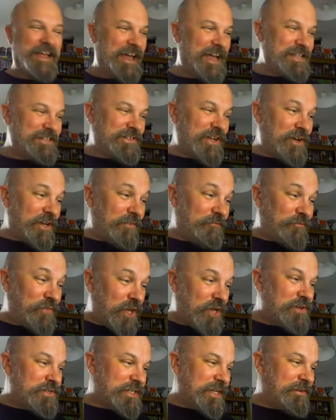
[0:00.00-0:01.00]
it's so
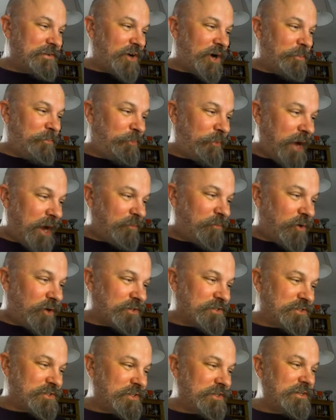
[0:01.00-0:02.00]
confusing. You've got a Brett
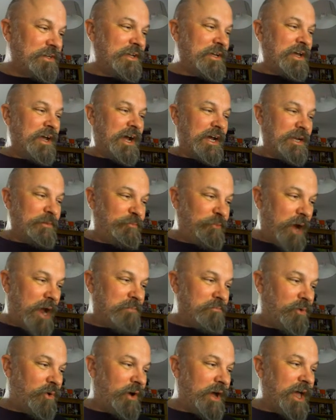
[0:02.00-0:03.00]
Watson and a Brett
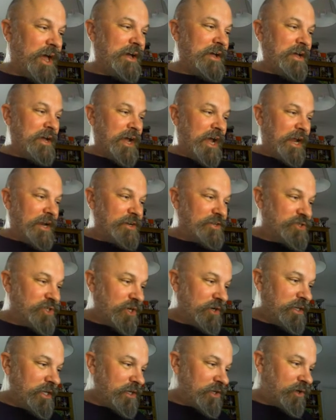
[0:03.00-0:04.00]
Moyer and a
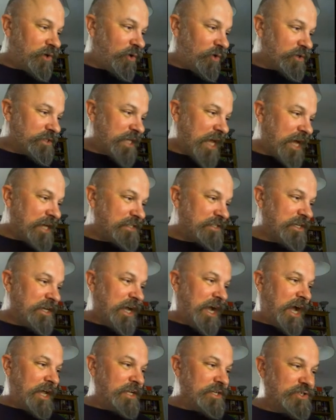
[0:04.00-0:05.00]
Julian Cortez
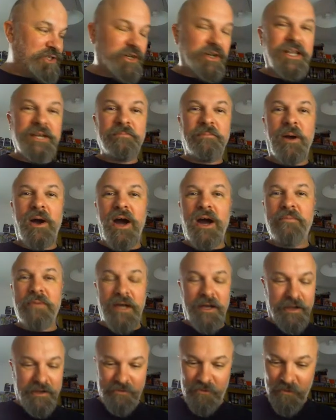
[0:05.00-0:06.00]
and a Julian
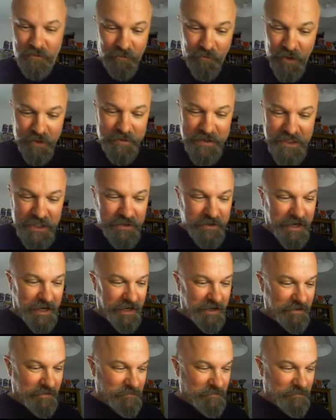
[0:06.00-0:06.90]
Palmer. What are we doing?